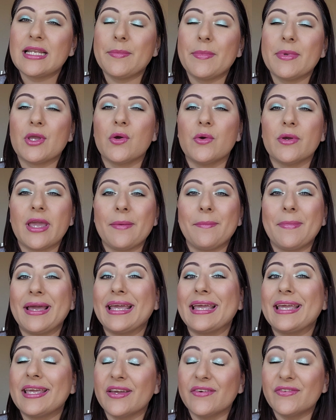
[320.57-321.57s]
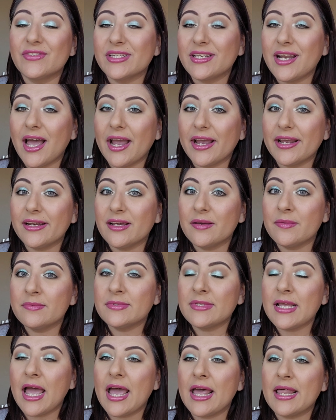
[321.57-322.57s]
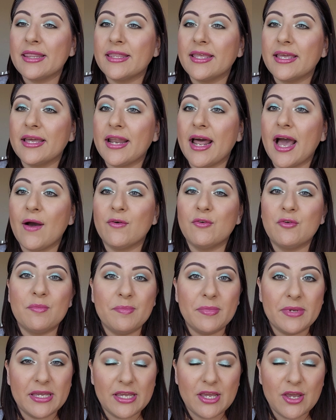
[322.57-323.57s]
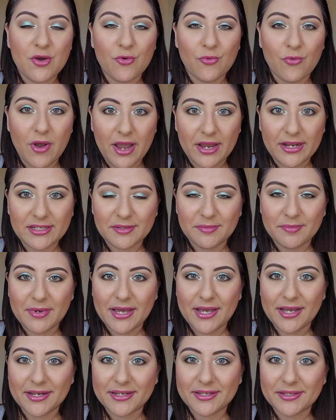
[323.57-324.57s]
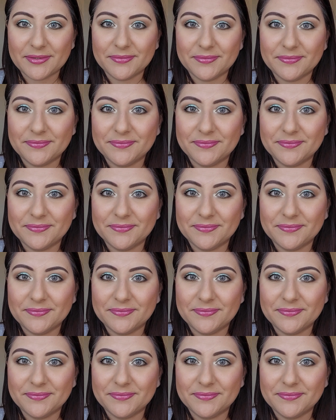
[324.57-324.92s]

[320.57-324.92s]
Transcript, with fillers: Let me go get my gifted items and then I will be right back.